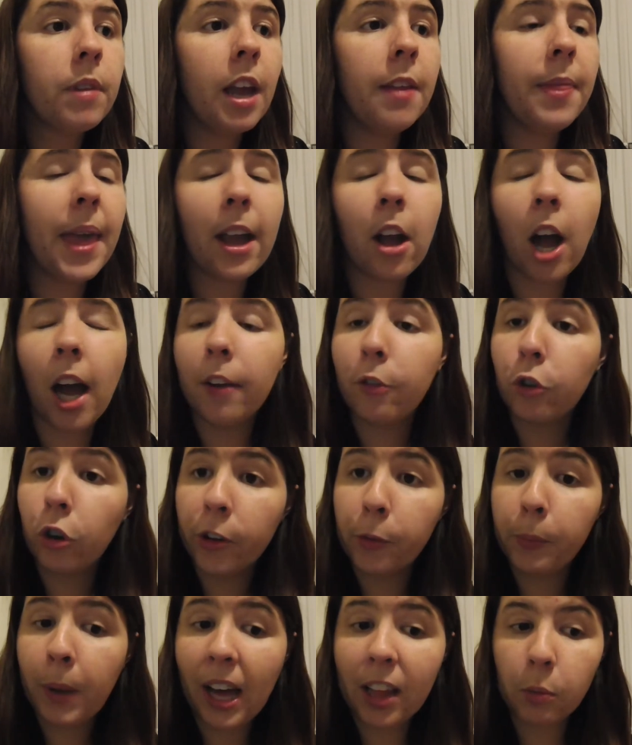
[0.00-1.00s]
And they kind of
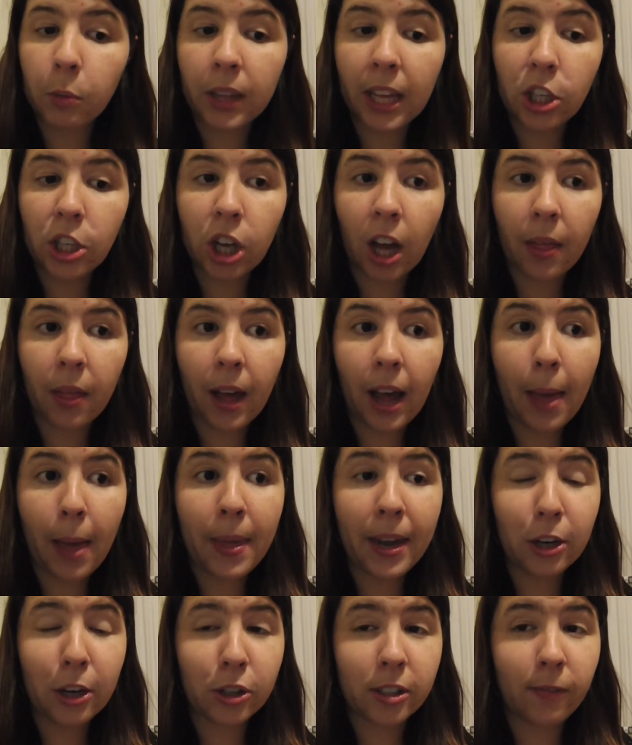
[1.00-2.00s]
cross paths with each other,
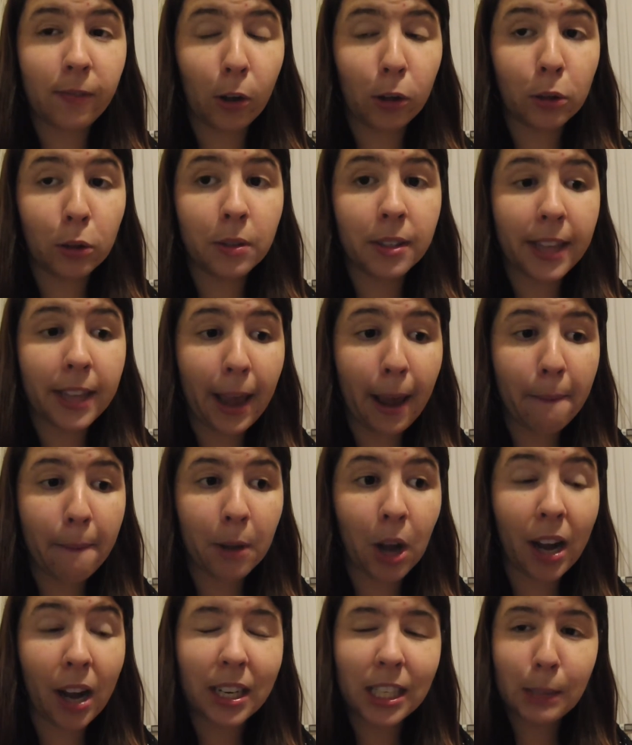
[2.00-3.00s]
and then it just follows
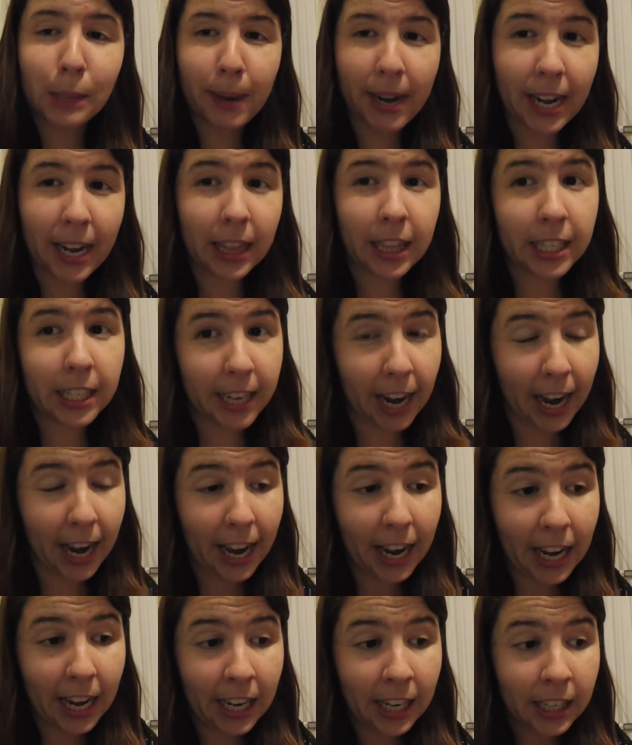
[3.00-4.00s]
them kind of spending the
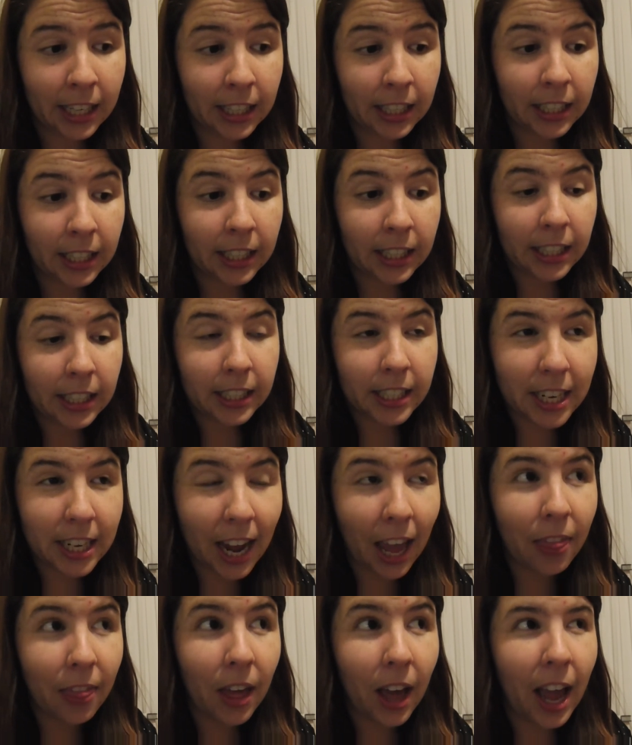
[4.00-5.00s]
day
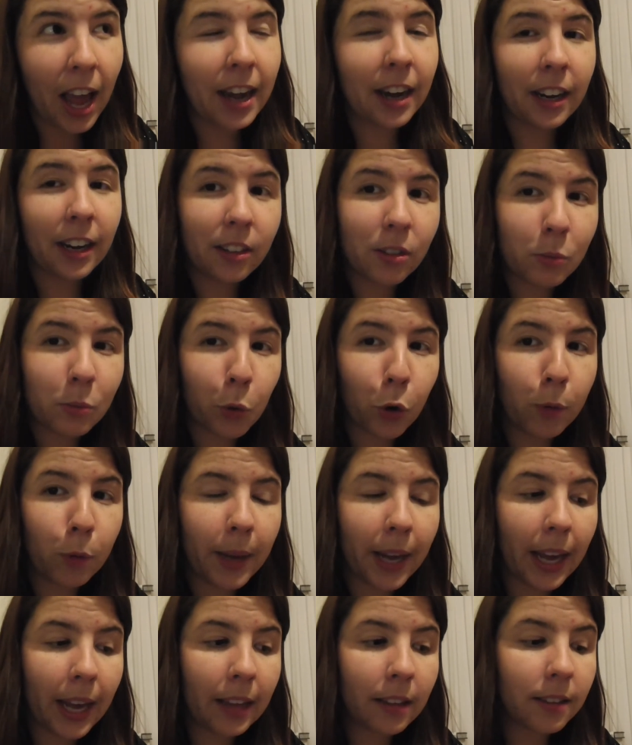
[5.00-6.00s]
together, and it is a
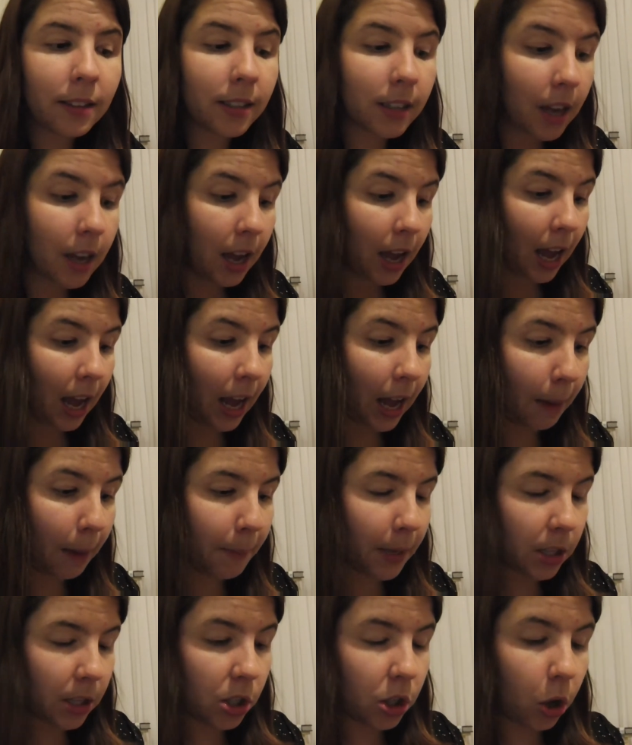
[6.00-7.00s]
romance.
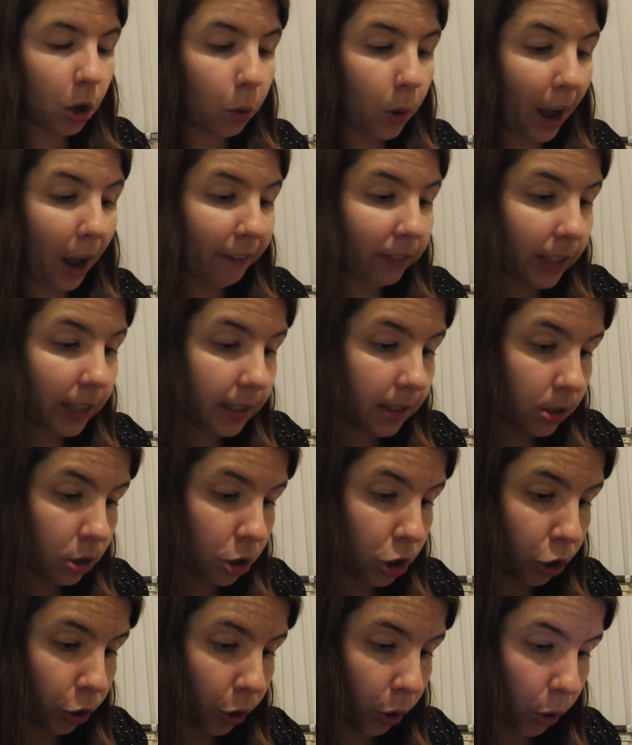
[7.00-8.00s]
So I've
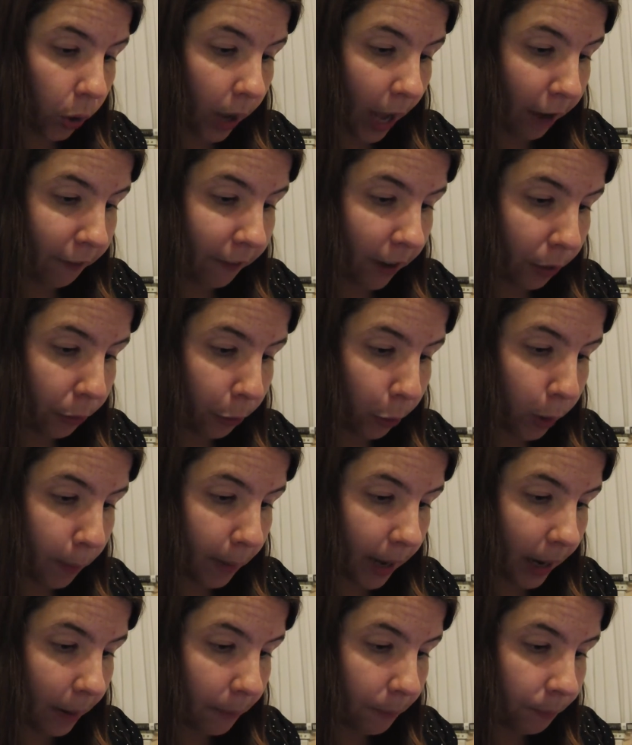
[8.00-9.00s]
listened to, how far through am
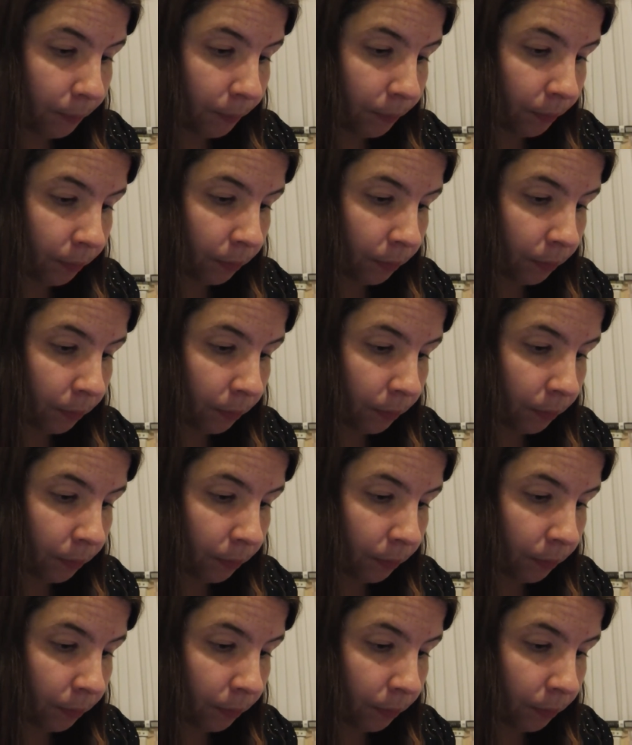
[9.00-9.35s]
I?